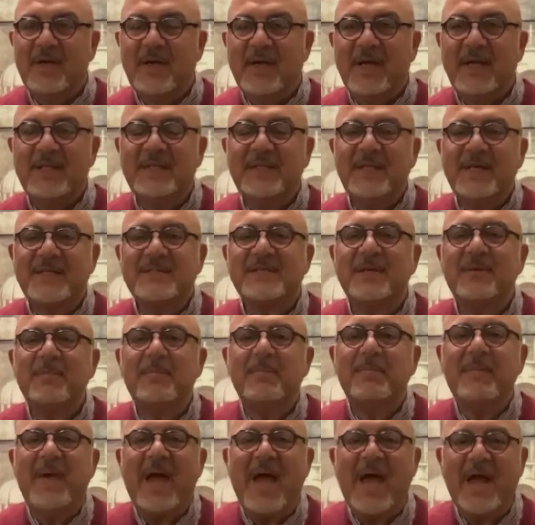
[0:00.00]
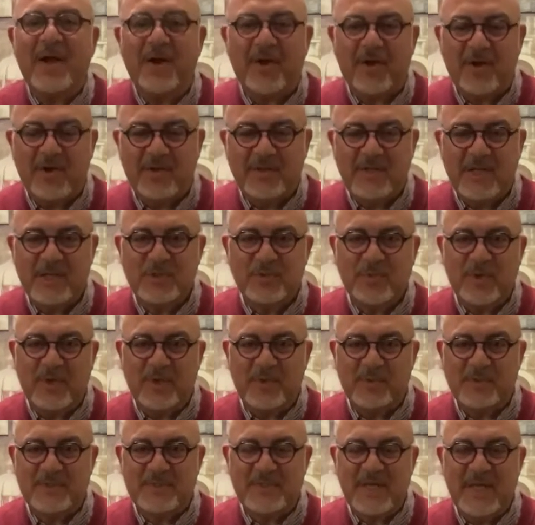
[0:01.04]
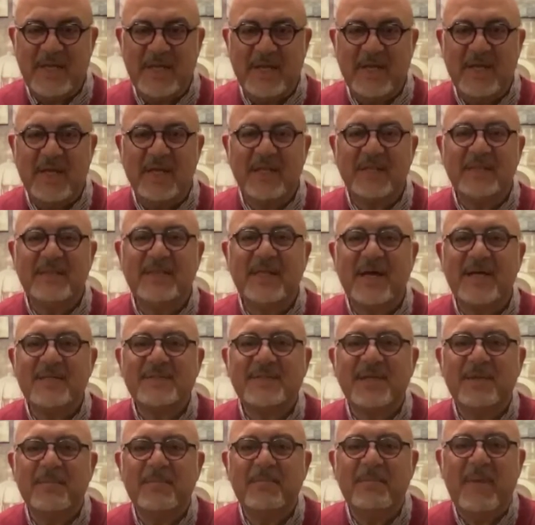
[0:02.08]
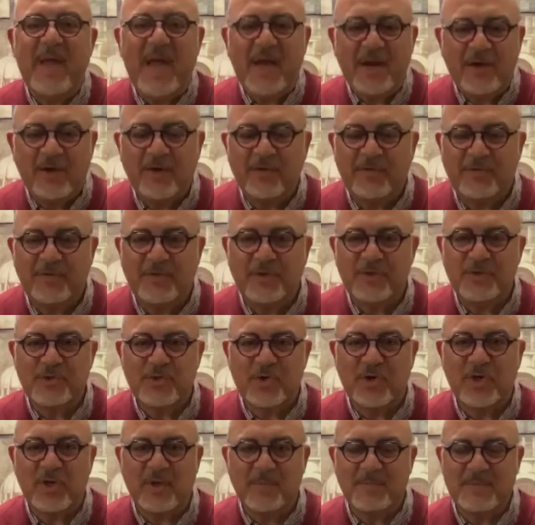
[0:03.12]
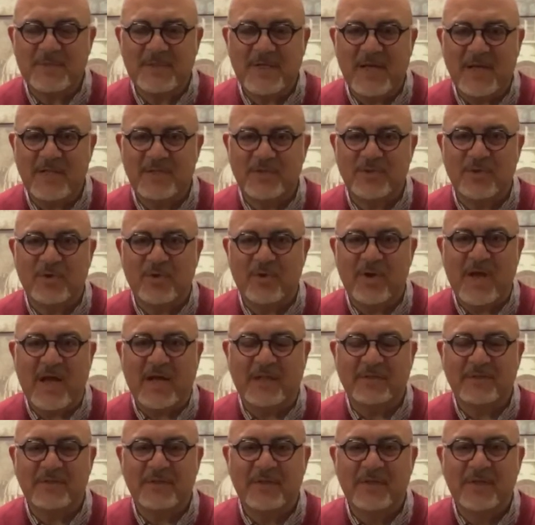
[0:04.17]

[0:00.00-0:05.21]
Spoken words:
it doesn't matter. That's what he was saying. It doesn't matter if you're circumcised or not.